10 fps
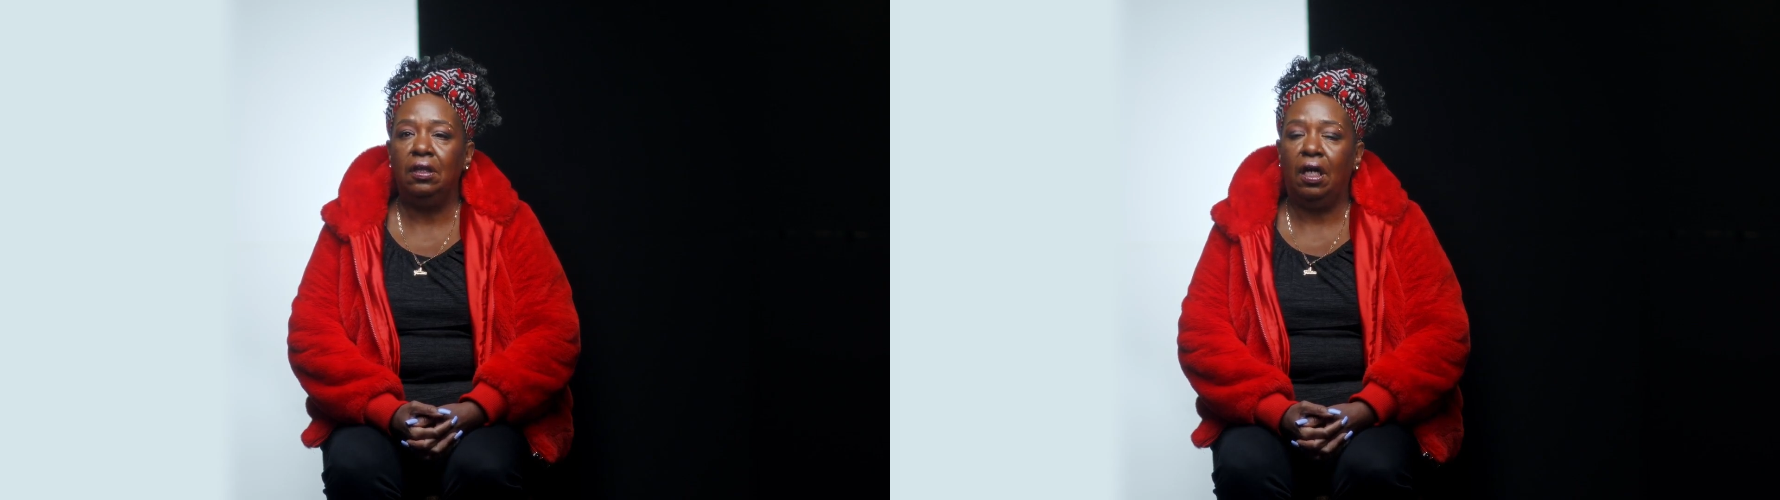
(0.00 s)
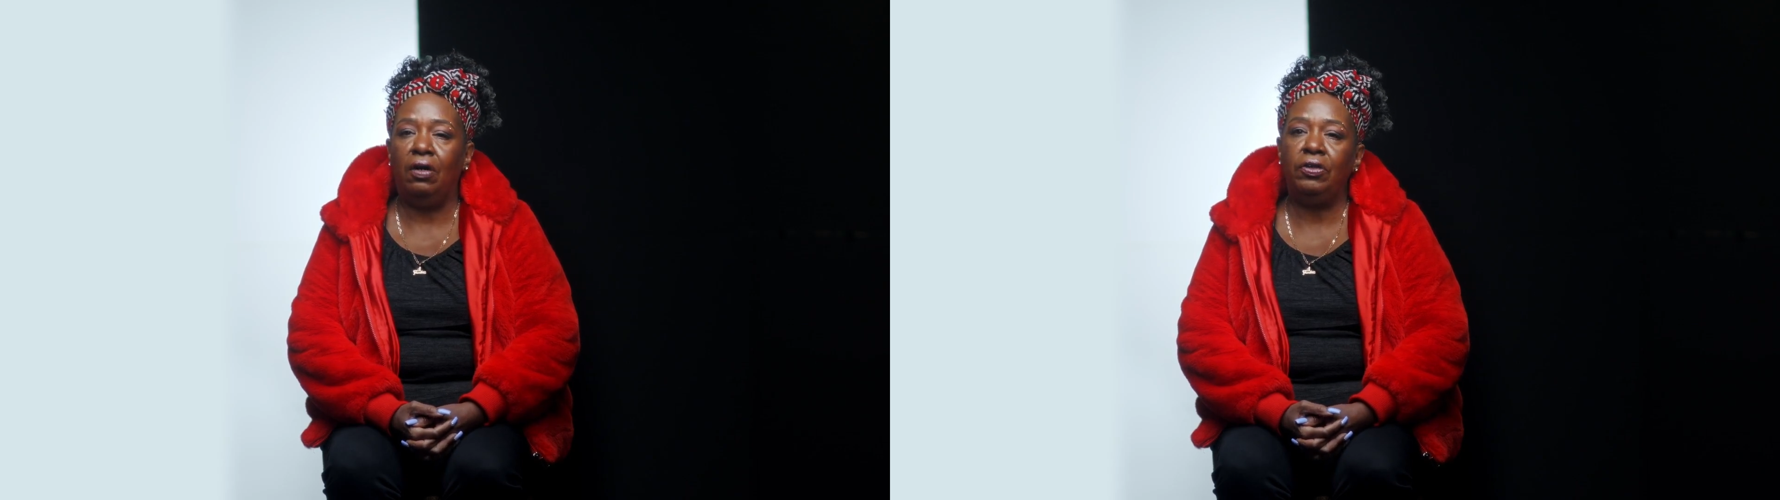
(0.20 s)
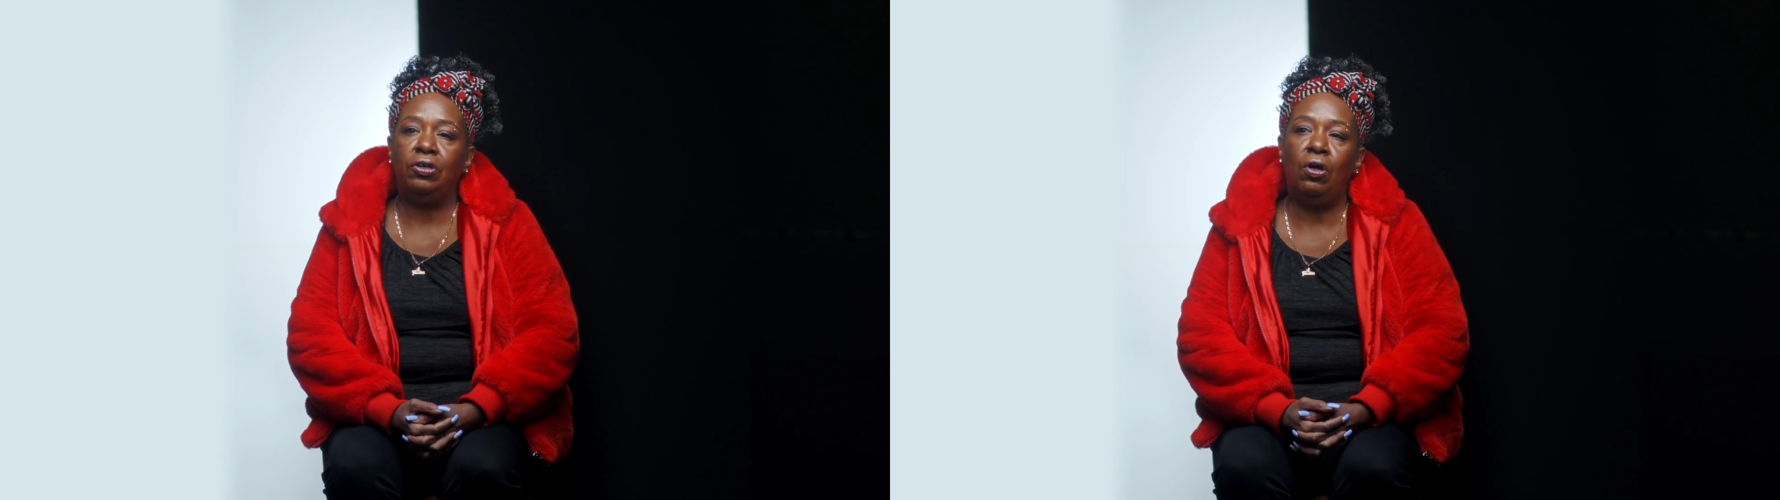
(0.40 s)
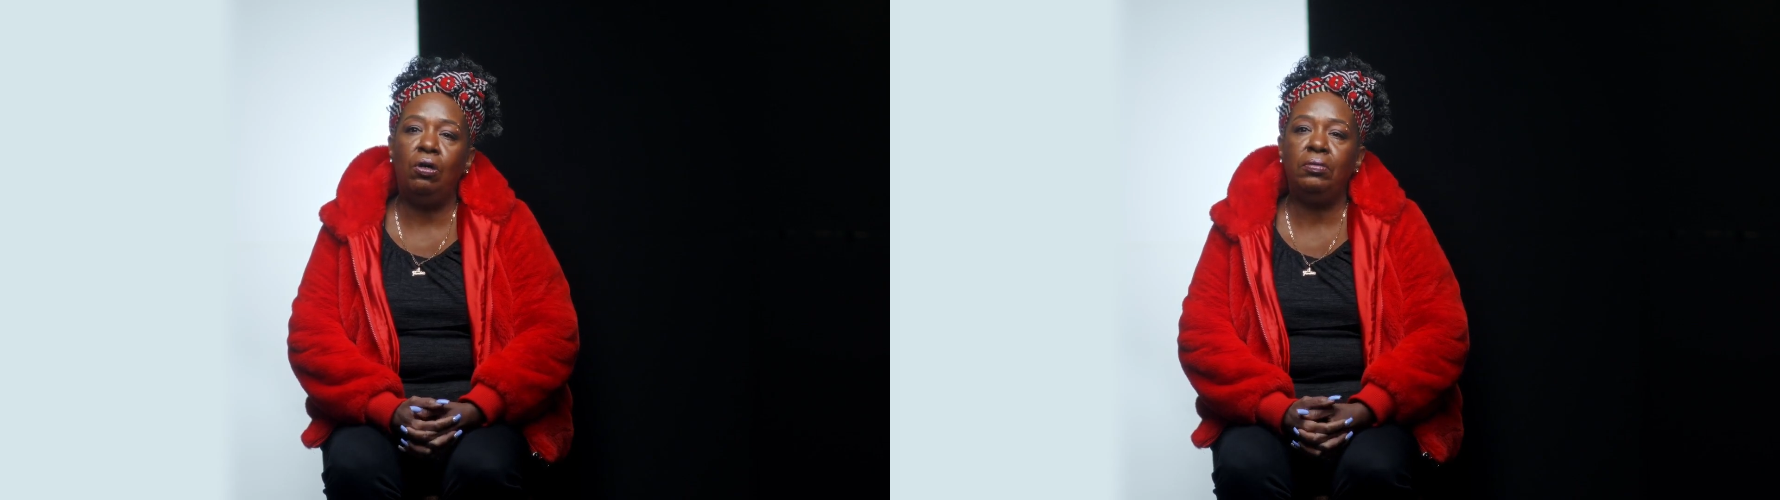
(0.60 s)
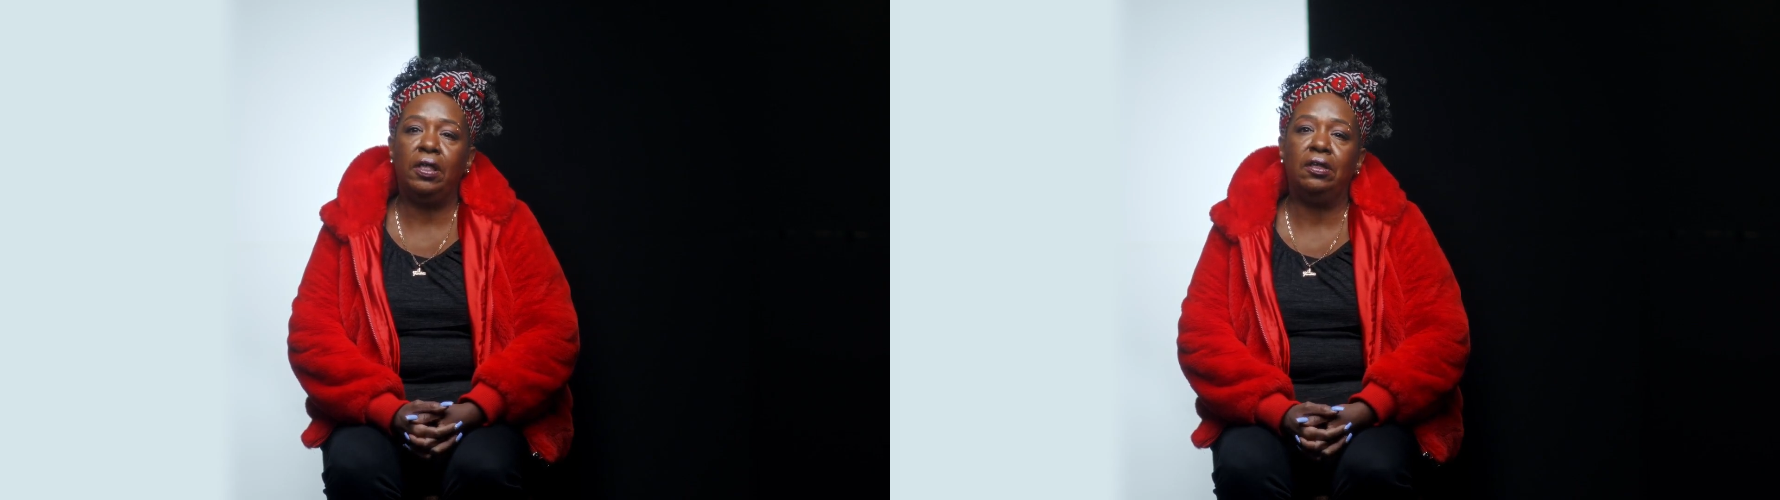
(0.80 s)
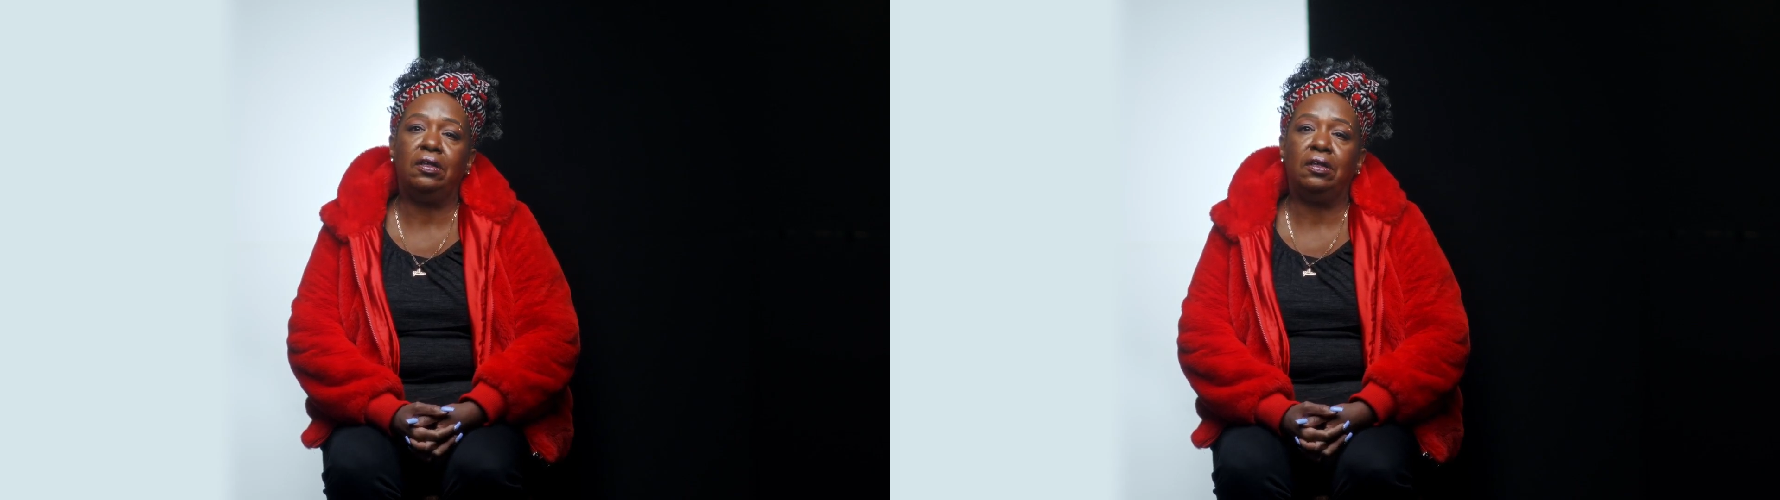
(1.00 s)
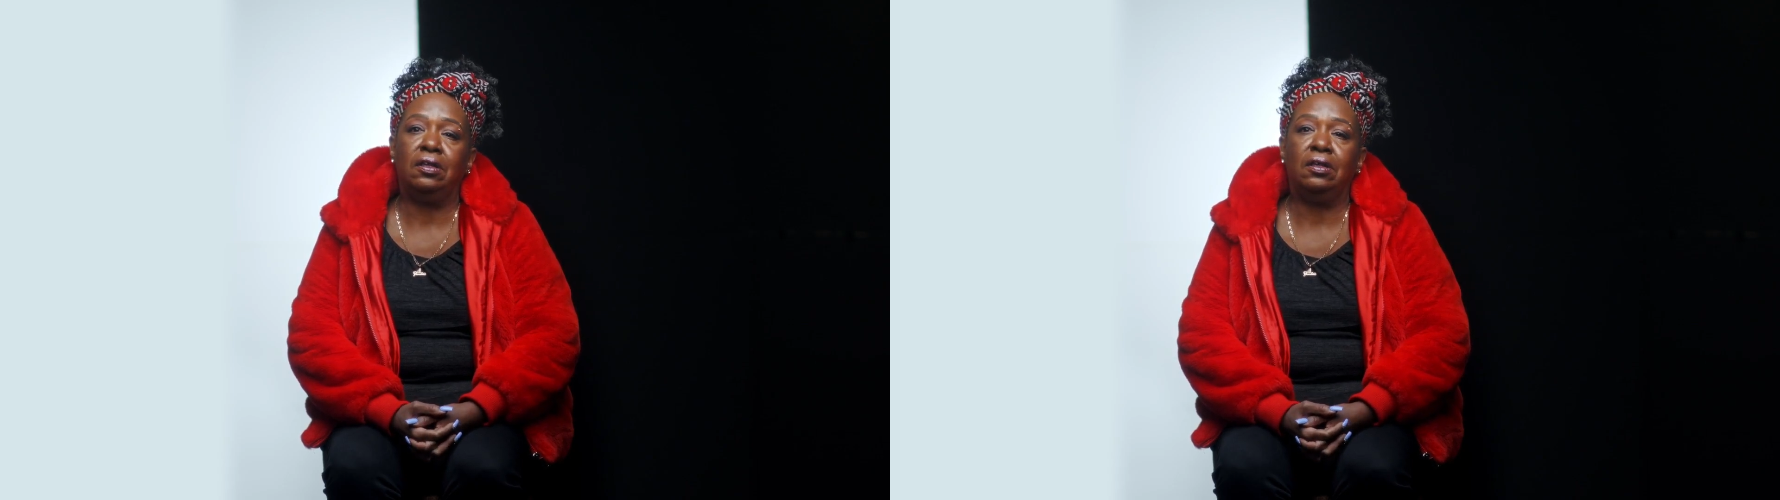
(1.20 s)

I was homeless.